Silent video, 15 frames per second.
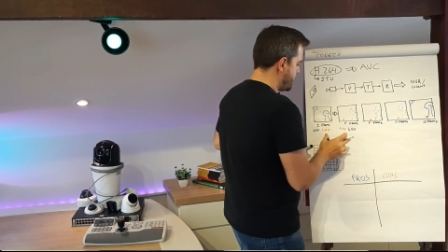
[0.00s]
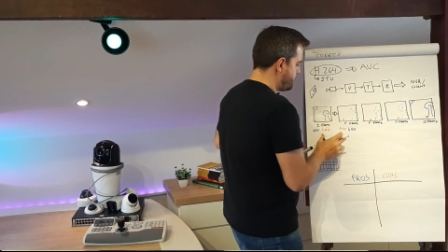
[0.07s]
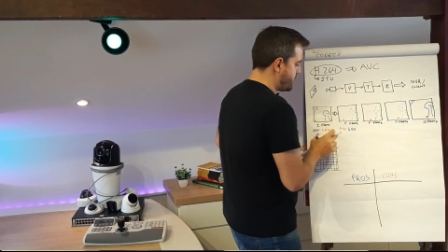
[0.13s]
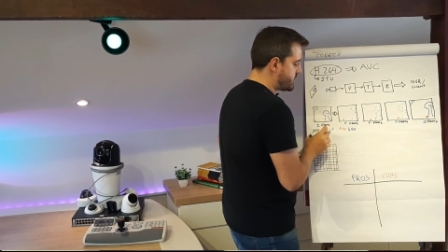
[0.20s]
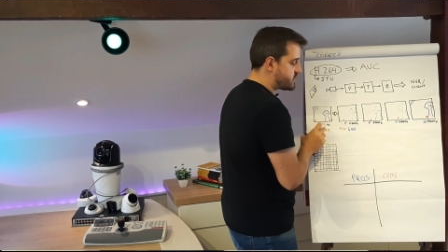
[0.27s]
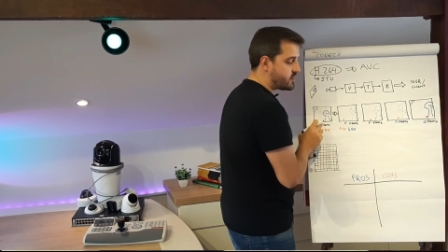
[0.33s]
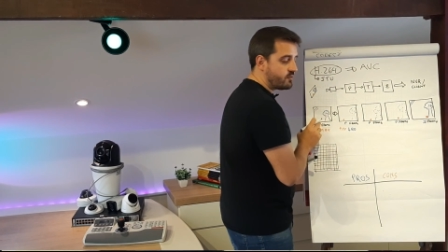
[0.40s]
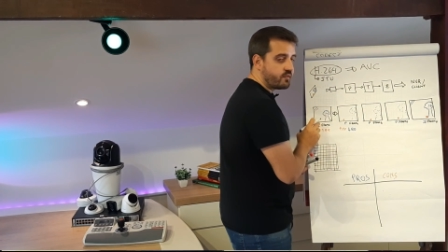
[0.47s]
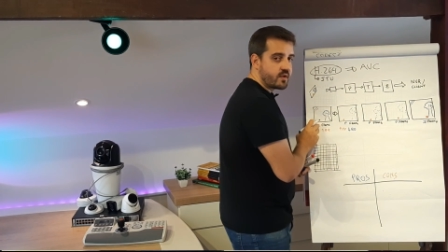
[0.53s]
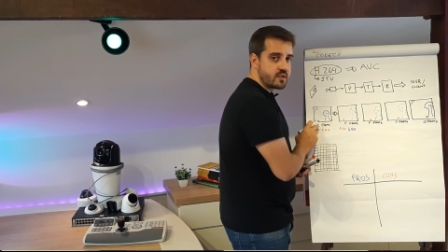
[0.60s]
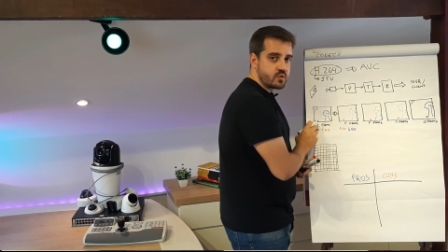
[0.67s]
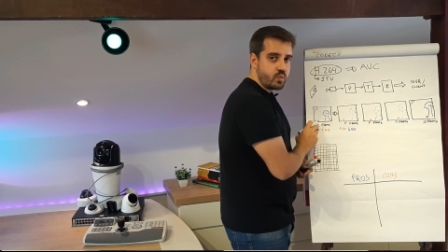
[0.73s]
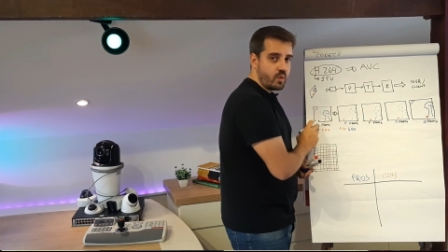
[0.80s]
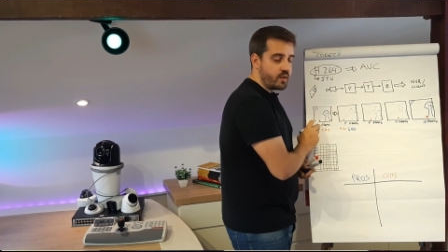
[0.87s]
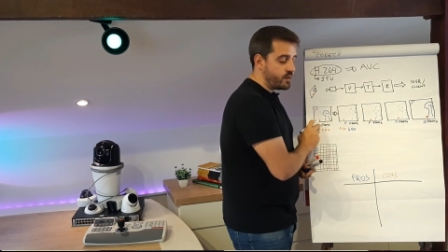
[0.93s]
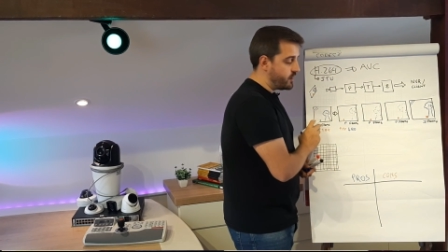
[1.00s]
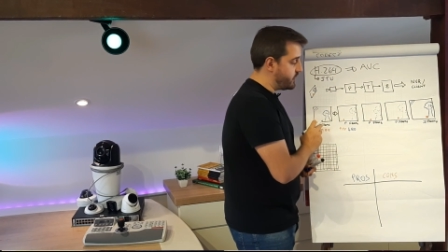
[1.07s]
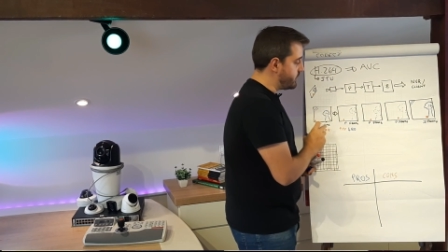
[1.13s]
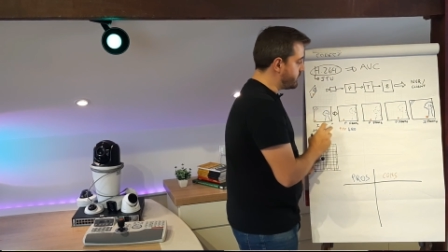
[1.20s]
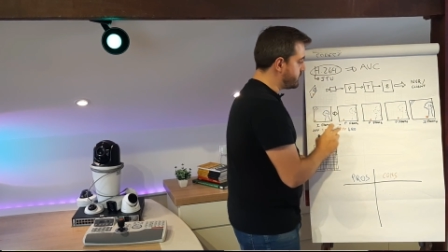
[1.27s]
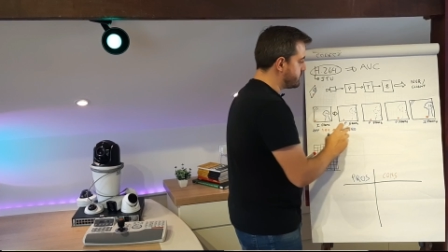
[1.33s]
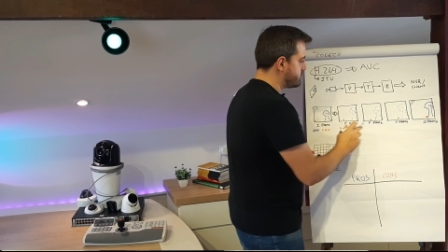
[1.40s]
as the first one
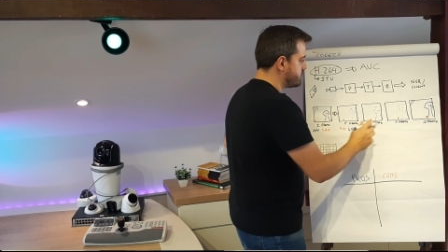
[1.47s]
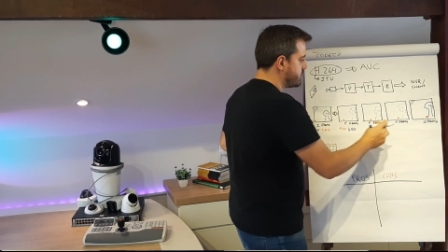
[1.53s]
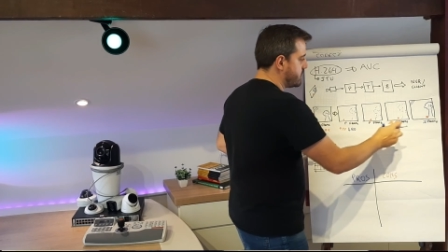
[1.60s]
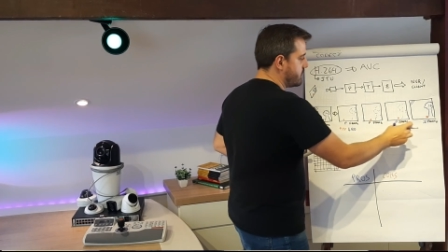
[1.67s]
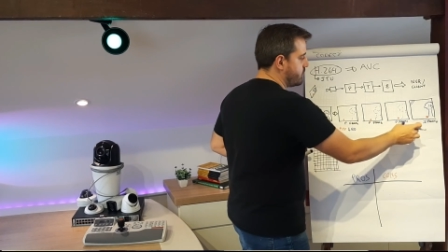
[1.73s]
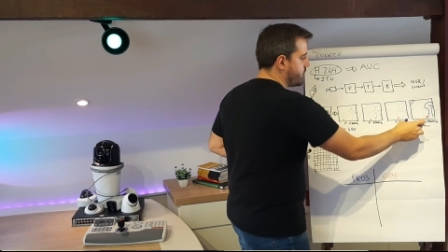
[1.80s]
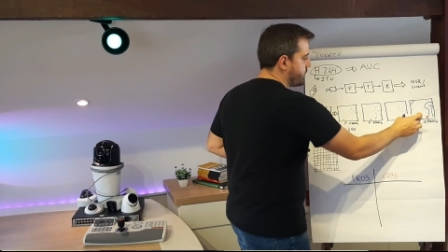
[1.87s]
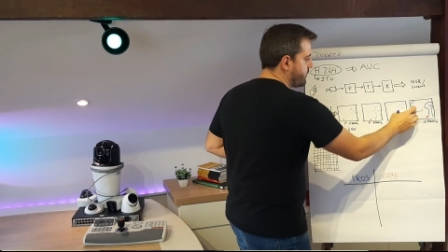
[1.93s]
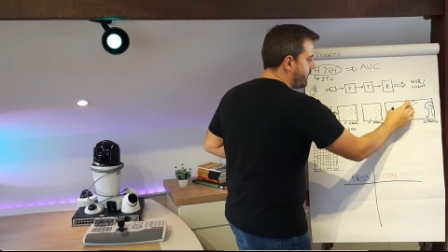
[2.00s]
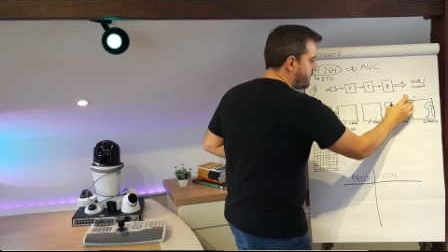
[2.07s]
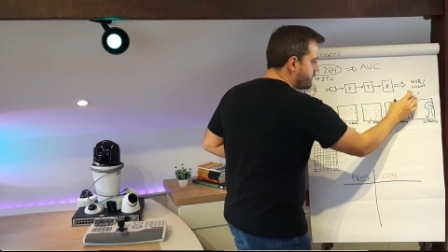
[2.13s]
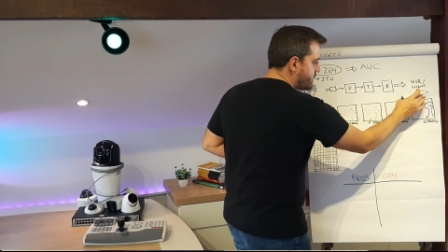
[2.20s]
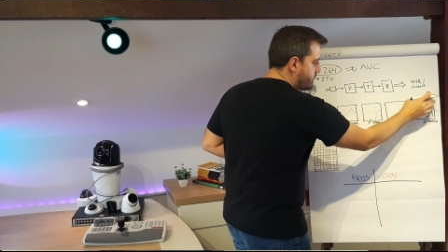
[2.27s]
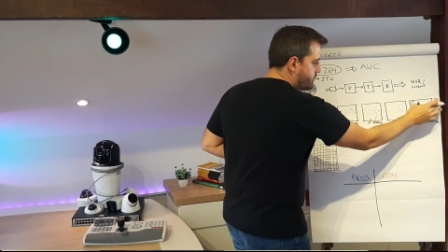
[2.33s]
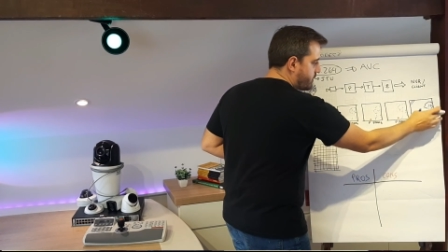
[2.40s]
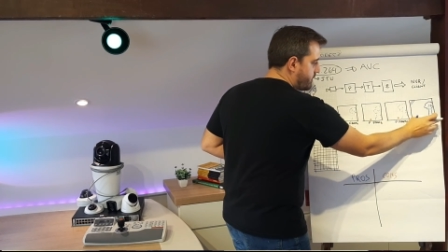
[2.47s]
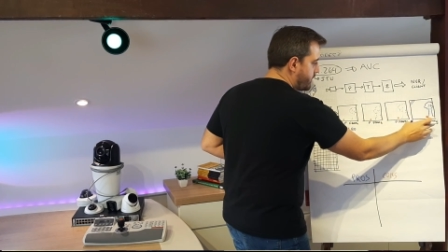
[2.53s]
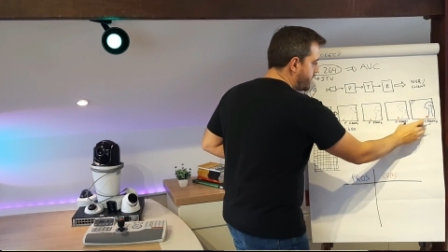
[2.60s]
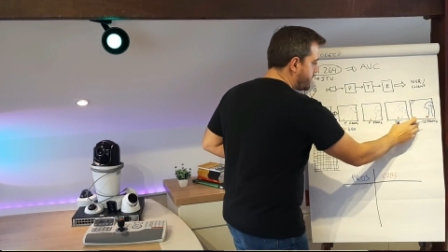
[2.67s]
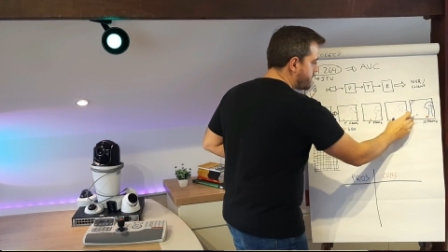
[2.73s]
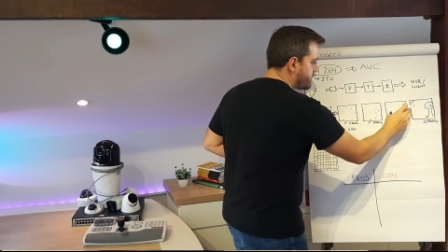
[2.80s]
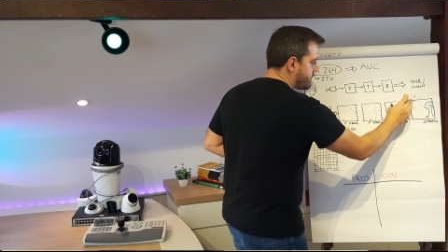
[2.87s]
here, with all the
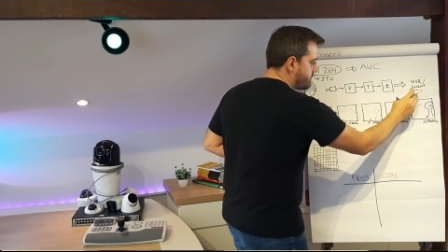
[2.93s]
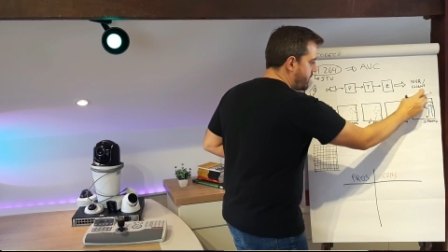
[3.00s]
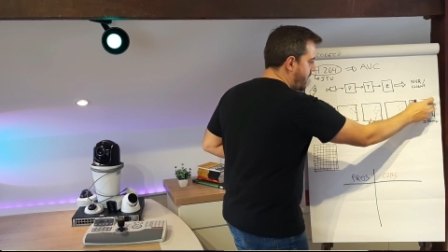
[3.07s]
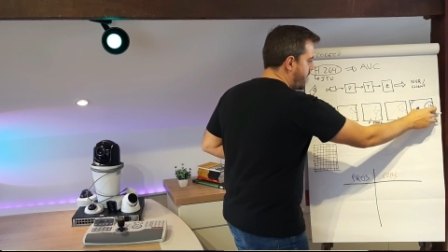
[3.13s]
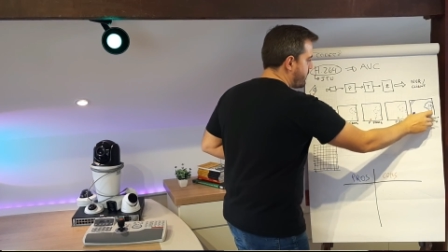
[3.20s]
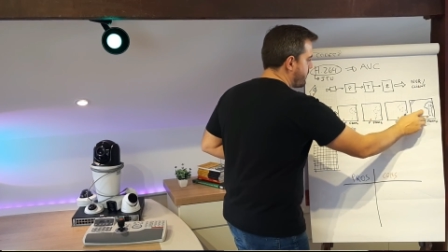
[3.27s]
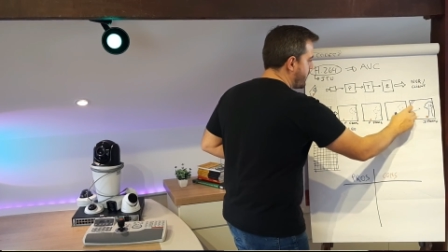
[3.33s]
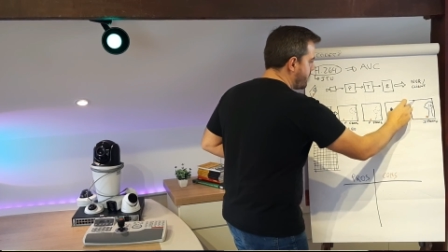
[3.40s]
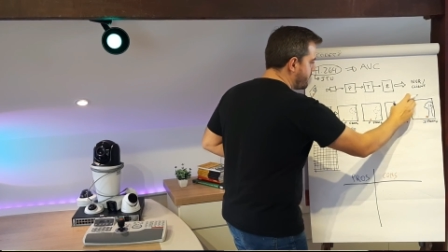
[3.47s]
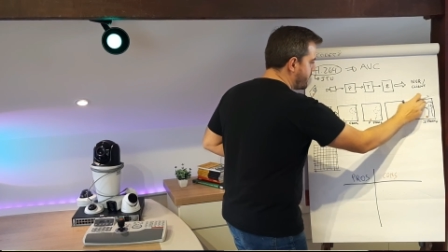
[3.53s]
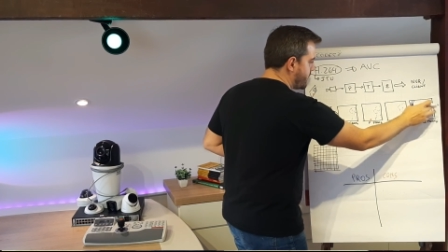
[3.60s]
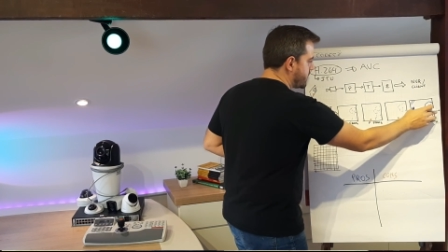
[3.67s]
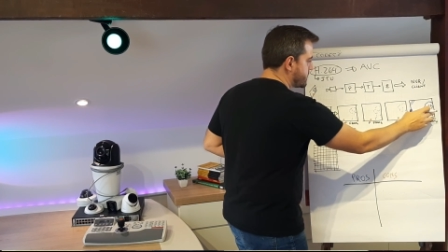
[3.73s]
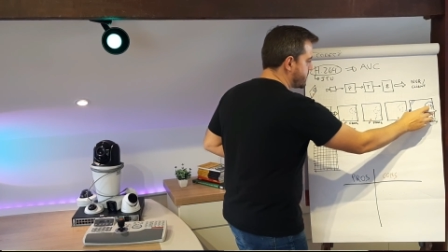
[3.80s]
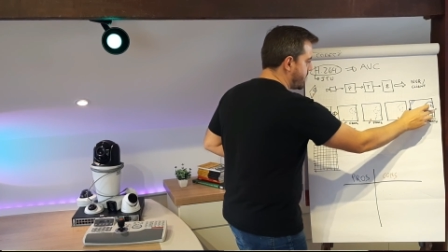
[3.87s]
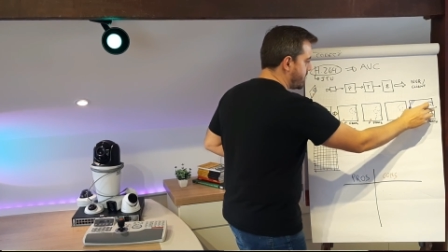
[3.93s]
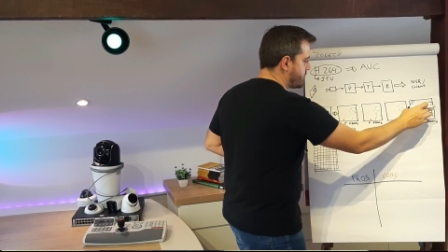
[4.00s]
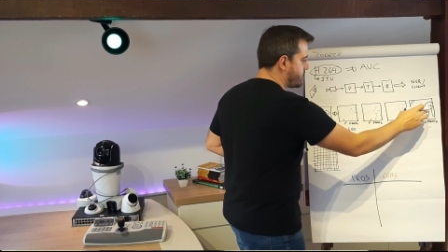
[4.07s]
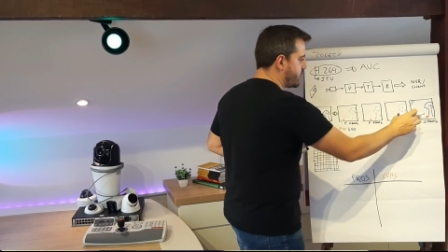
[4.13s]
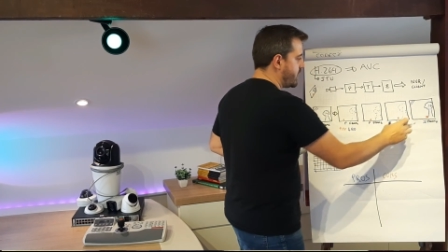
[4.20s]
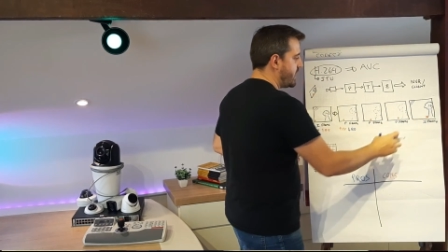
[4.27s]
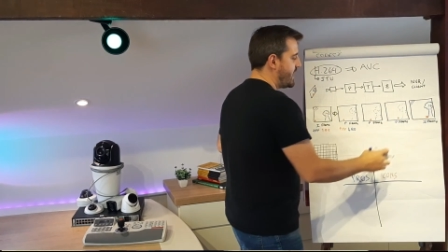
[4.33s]
information, background,
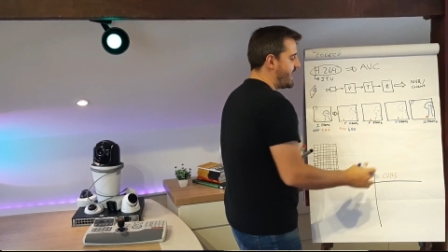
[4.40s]
etc.